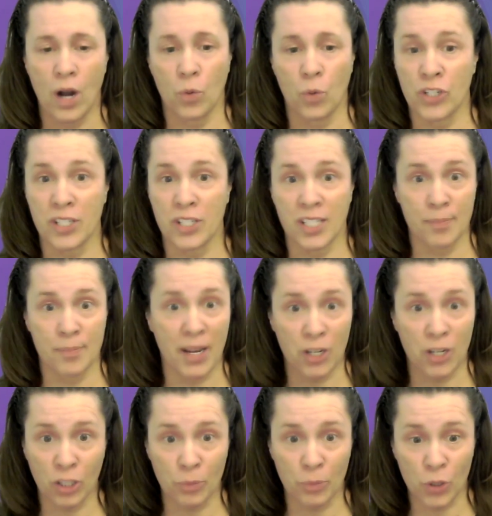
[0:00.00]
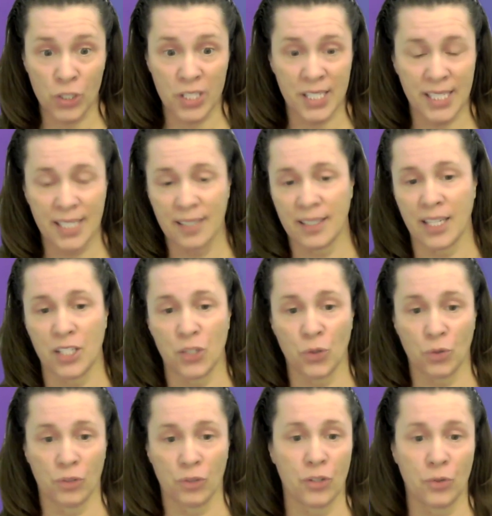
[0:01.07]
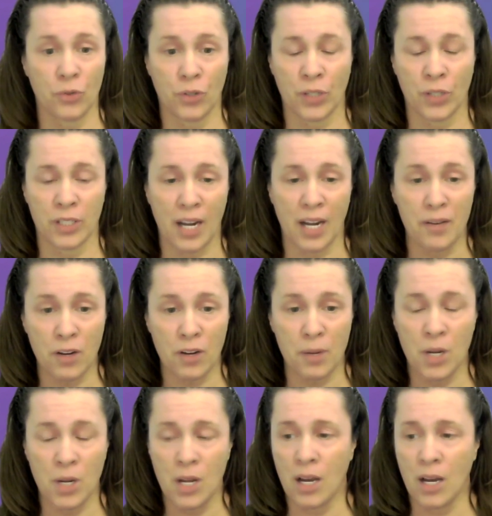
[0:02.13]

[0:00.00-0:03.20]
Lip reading: which is a medical emergency that you can die from.